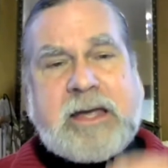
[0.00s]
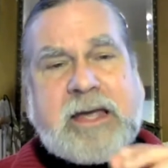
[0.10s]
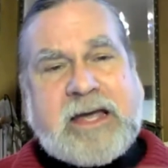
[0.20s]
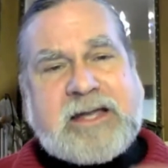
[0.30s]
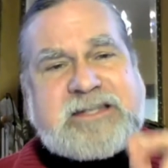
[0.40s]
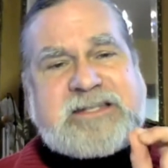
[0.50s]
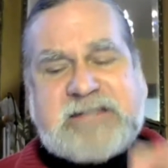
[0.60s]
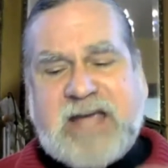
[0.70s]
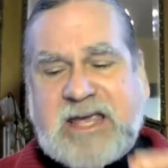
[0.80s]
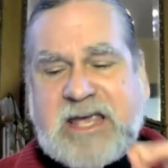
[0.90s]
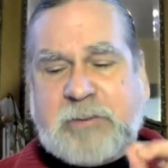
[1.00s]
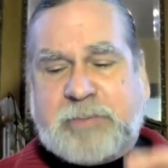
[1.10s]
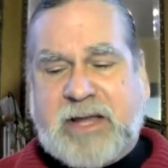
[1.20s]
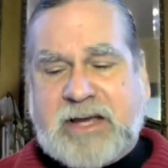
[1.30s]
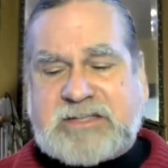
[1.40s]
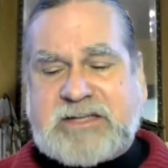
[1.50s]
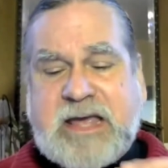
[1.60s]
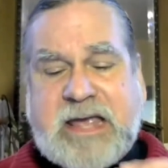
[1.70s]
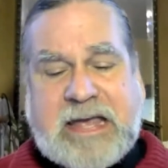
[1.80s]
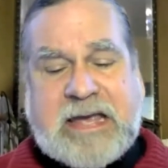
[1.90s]
It is taking place
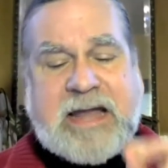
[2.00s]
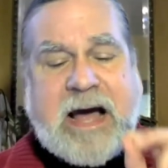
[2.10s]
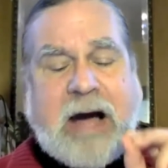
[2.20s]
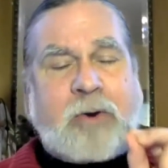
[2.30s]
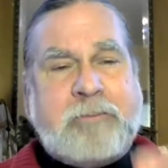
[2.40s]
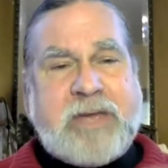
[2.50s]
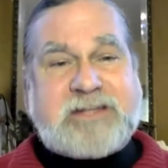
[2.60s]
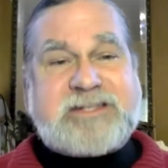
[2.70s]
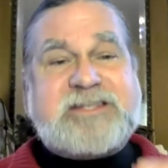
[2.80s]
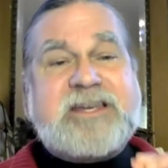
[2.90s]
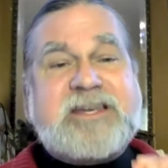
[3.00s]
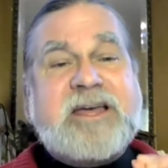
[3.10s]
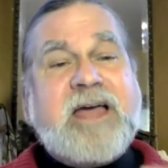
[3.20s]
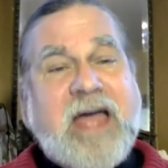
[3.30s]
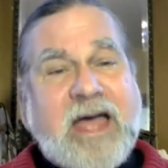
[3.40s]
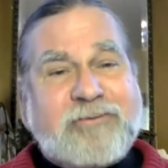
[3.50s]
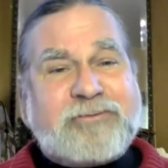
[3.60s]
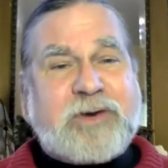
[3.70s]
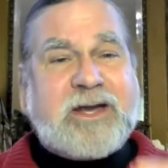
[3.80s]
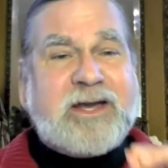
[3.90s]
in our midst
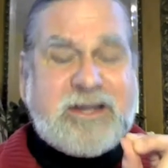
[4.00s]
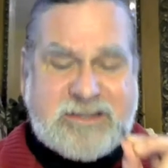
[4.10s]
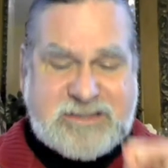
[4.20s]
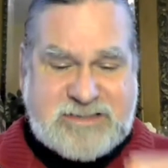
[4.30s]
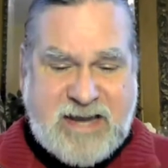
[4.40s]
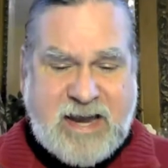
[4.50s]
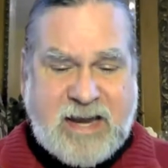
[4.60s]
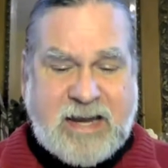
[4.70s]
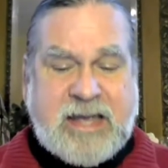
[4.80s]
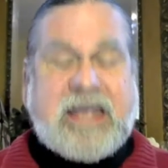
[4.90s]
every day.